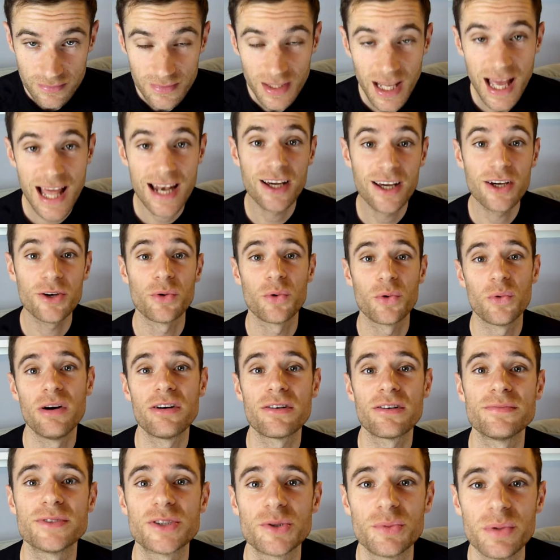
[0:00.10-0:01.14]
Hello,
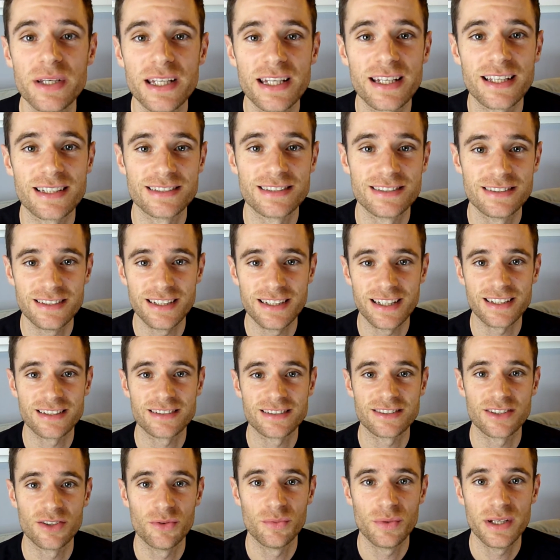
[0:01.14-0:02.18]
welcome to week 6
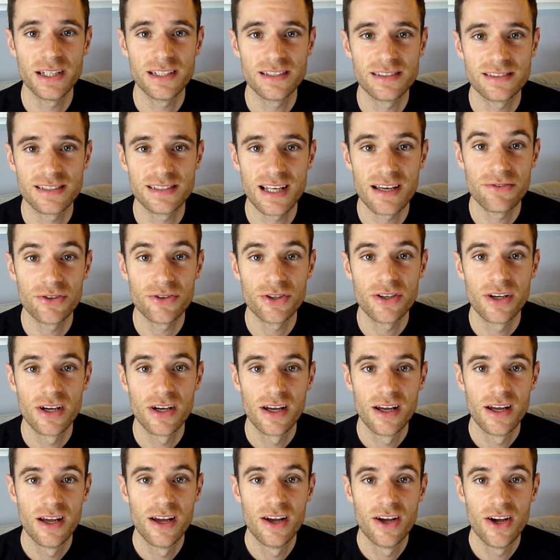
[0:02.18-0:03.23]
and week 7
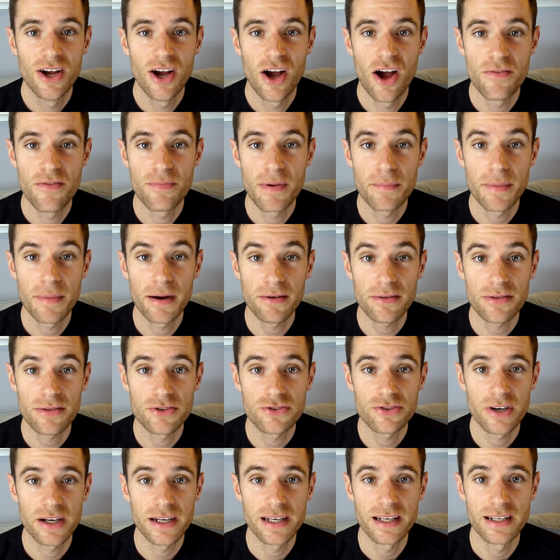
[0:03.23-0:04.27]
of my marathon
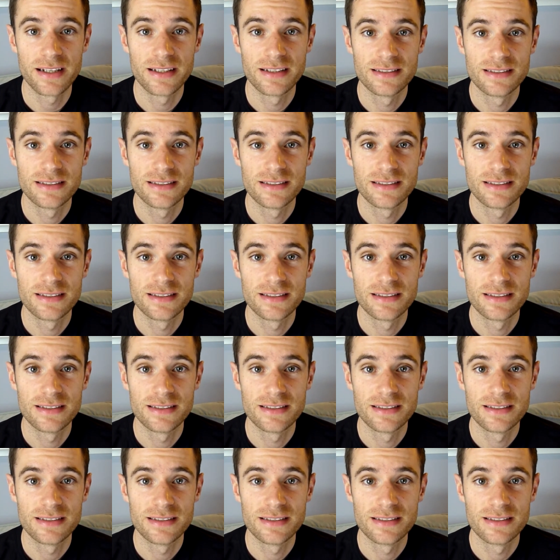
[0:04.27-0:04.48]
training.